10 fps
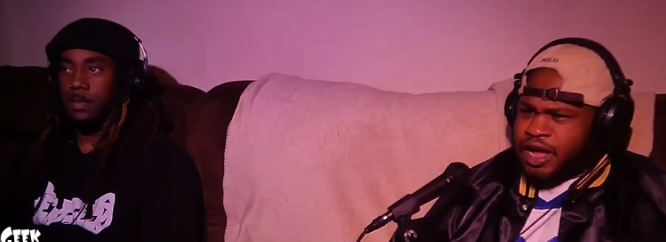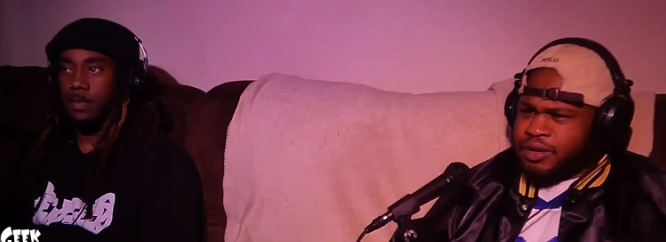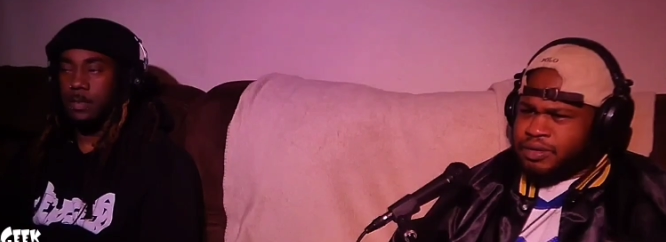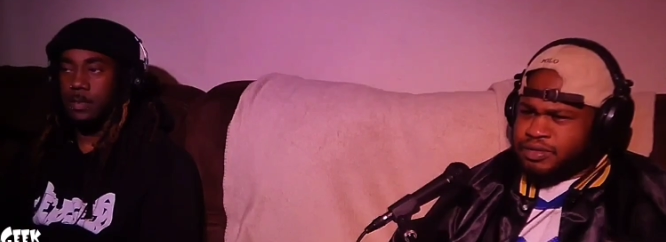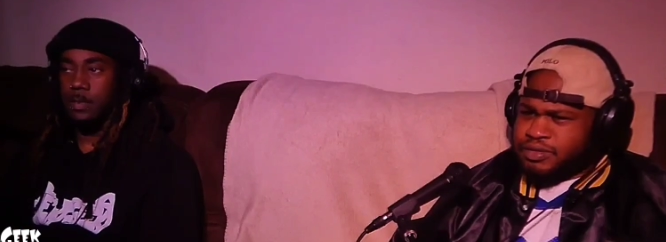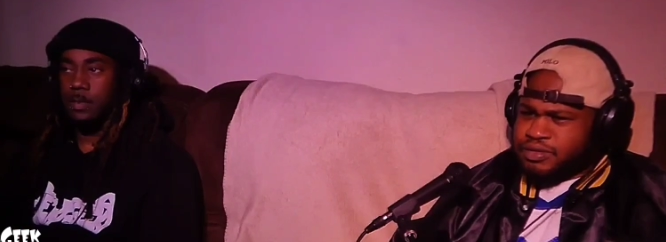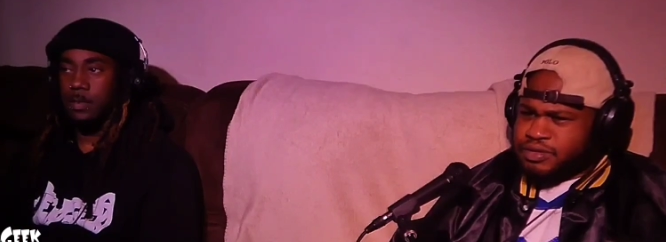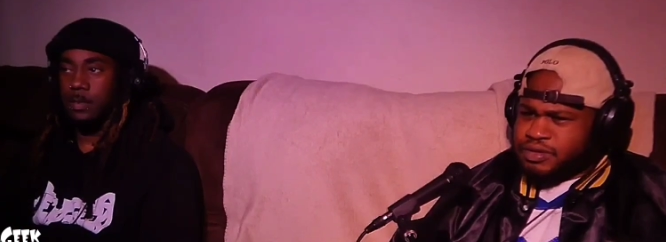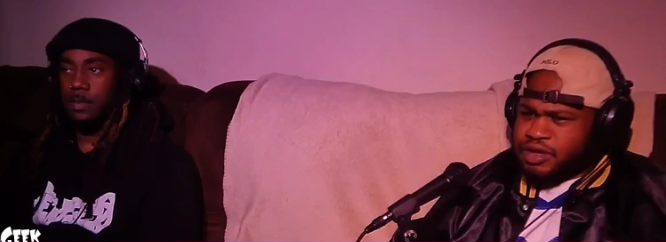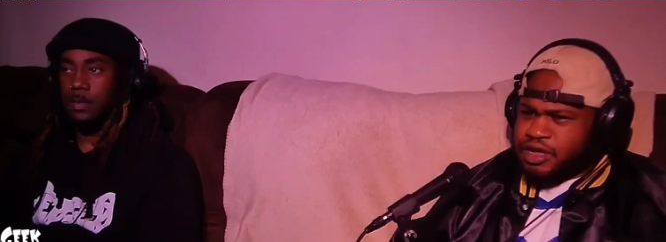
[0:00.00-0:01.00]
Speaker 1: Trivia is this.
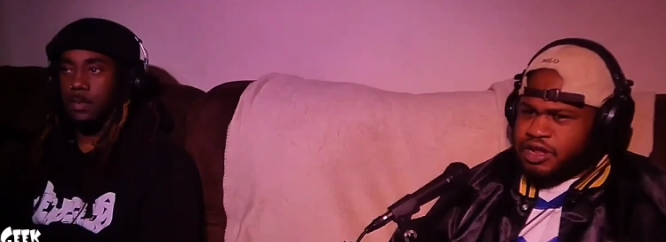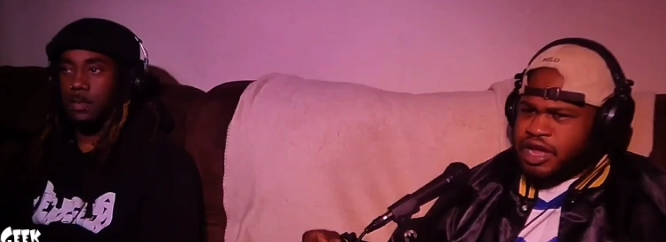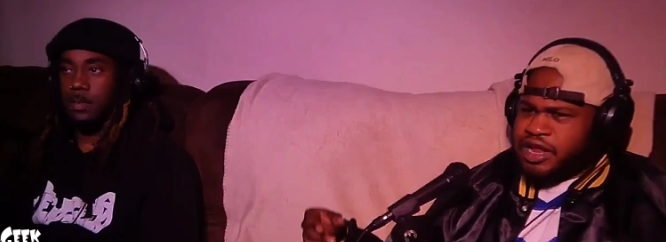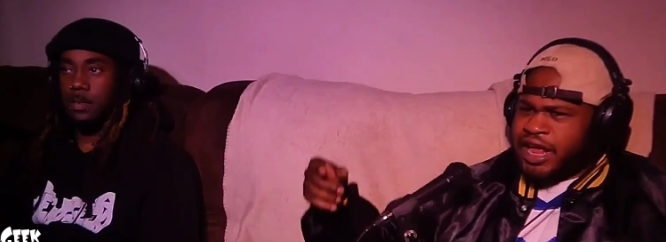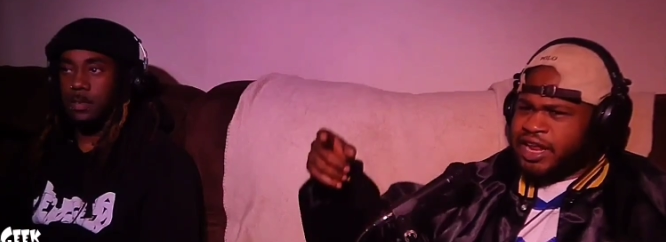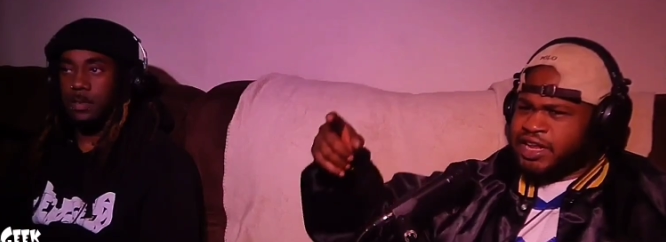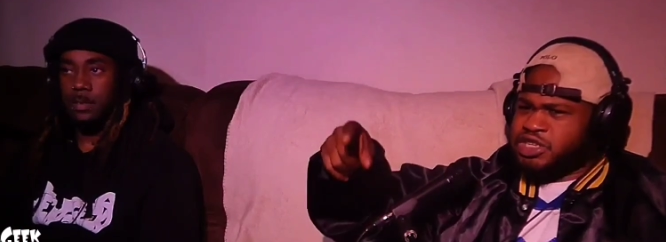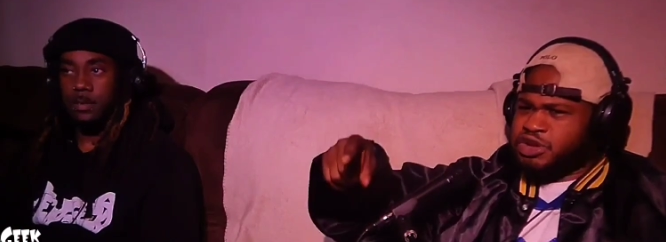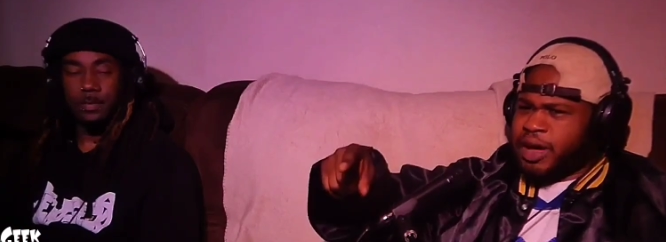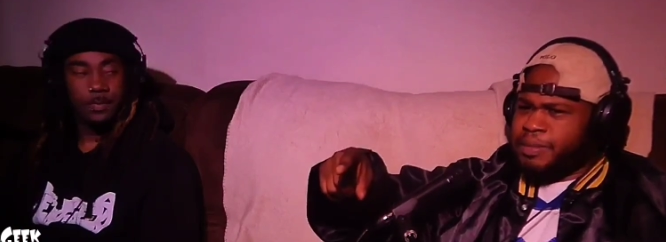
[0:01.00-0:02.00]
and, and it
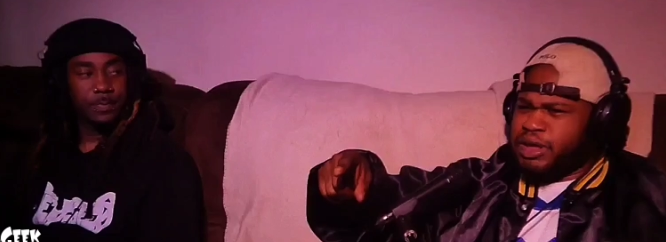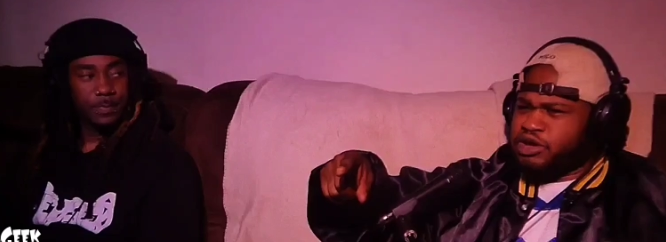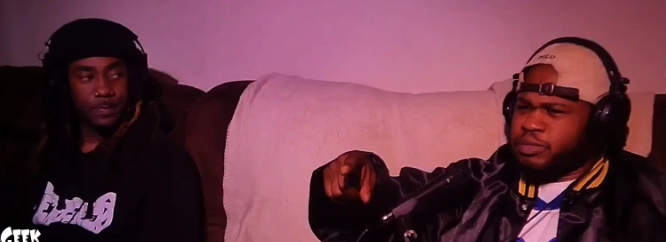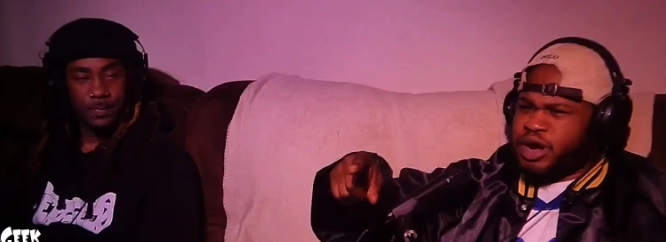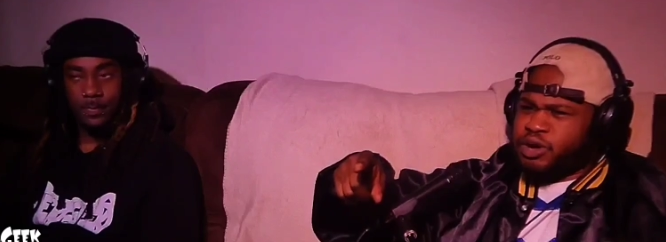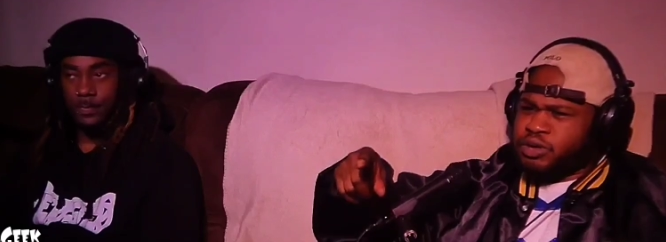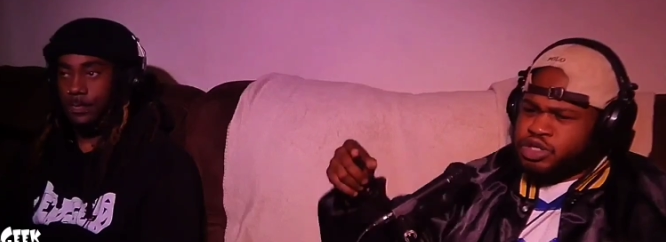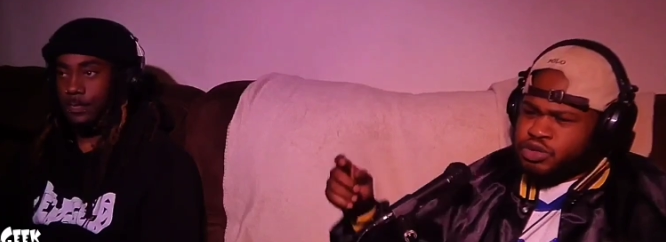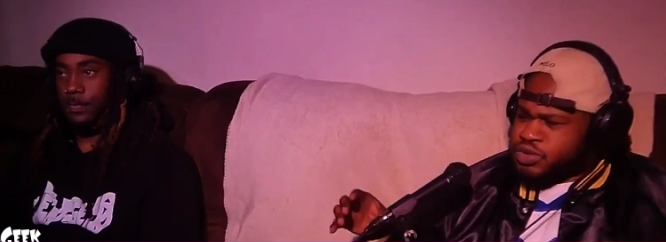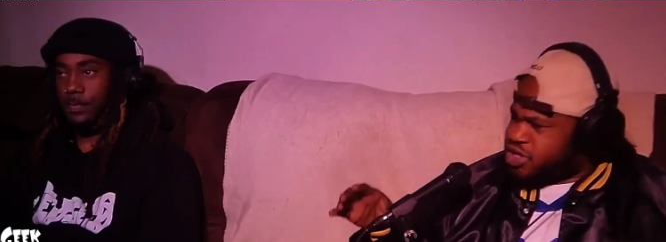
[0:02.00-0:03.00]
still got meat on the bone
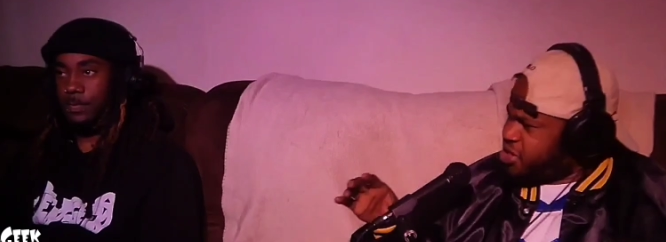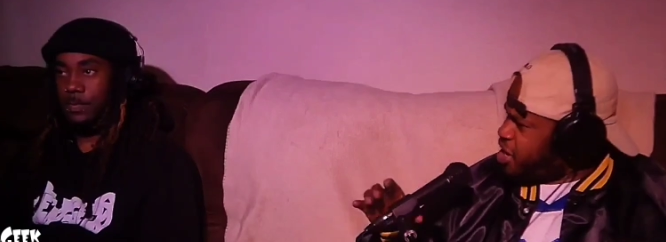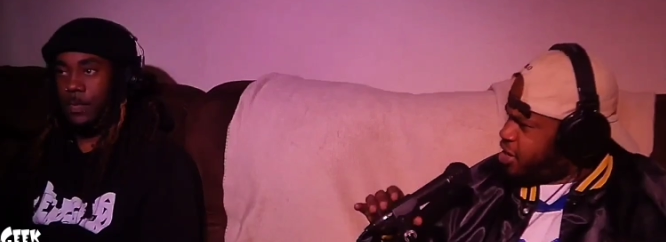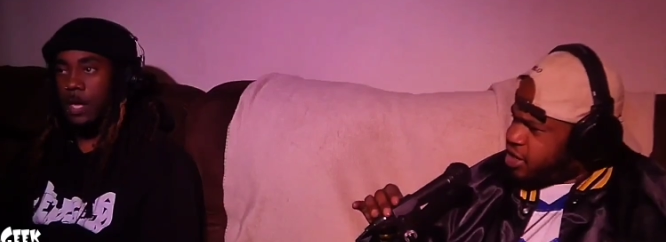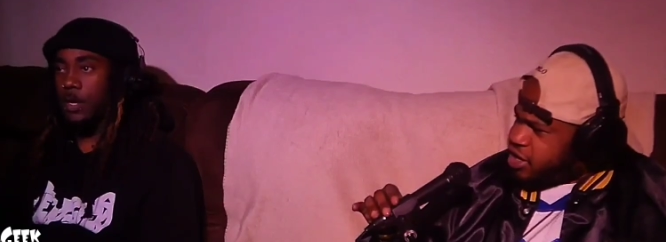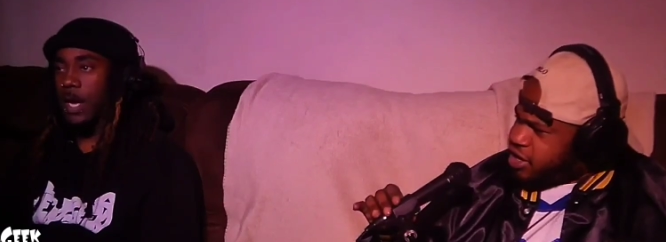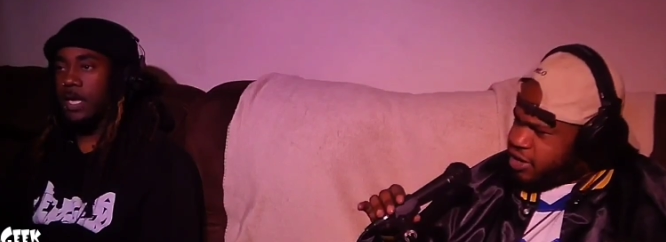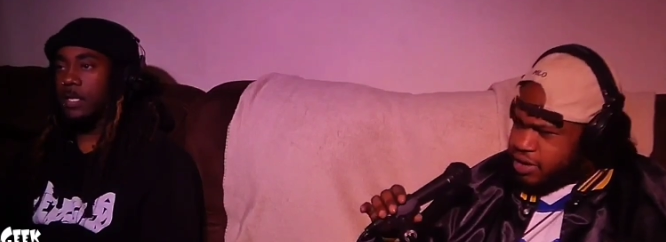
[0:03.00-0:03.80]
too. See, no, no, Nah, you no. gotta eat